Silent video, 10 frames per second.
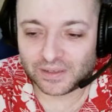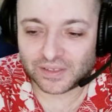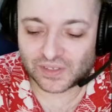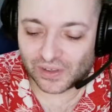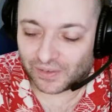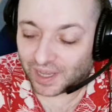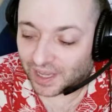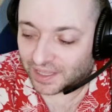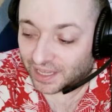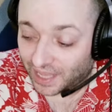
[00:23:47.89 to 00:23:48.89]
so uh,
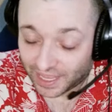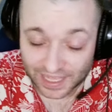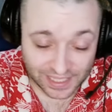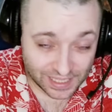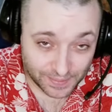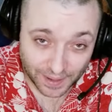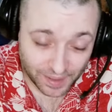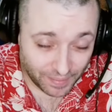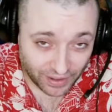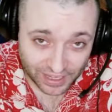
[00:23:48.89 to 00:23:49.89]
yeah, I guess that's probably
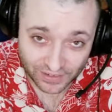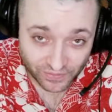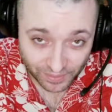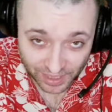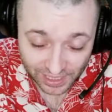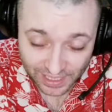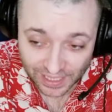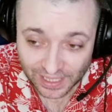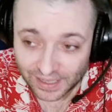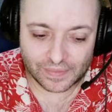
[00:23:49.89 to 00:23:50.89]
about it for me.
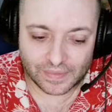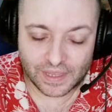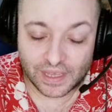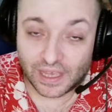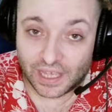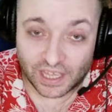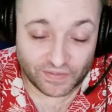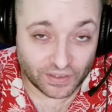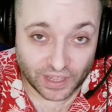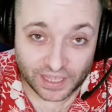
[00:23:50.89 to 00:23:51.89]
If
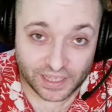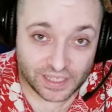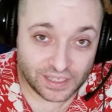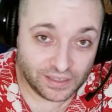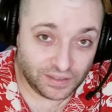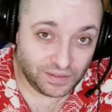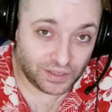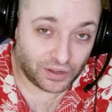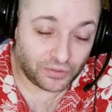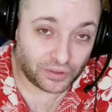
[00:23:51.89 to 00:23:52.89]
you like this, you
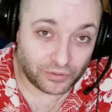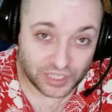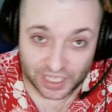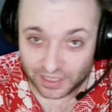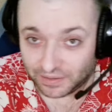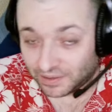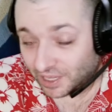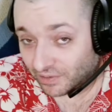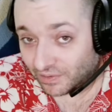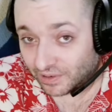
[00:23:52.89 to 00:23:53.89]
know the routine.
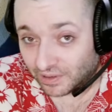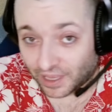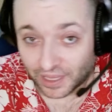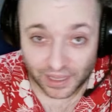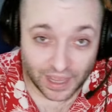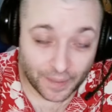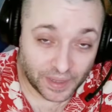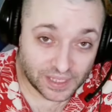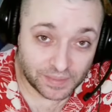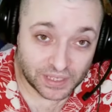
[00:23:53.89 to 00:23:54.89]
Hit like, comment,
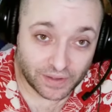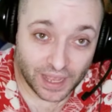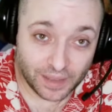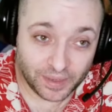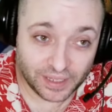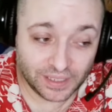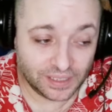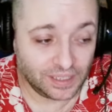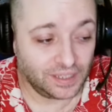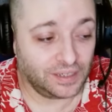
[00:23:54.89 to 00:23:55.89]
subscribe.
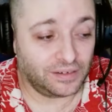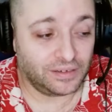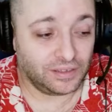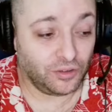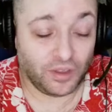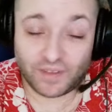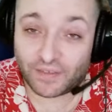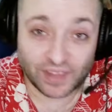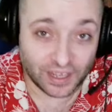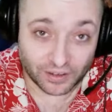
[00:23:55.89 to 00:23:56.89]
You don't even have
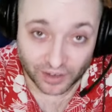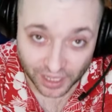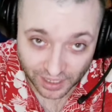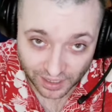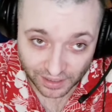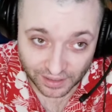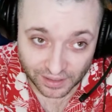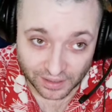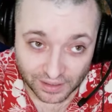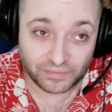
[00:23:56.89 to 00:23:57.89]
to hit or like.
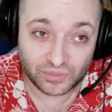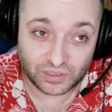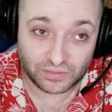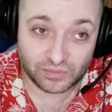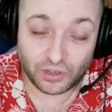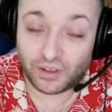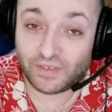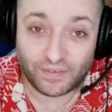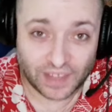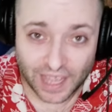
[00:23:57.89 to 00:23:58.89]
You don't even
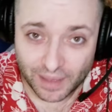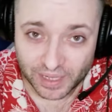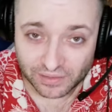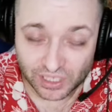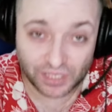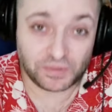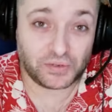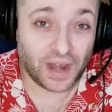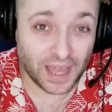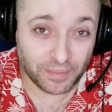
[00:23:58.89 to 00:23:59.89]
have to comment. Just
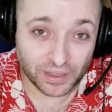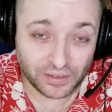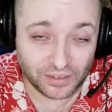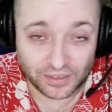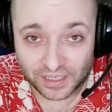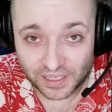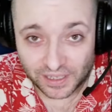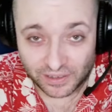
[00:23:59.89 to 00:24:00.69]
subscribe. You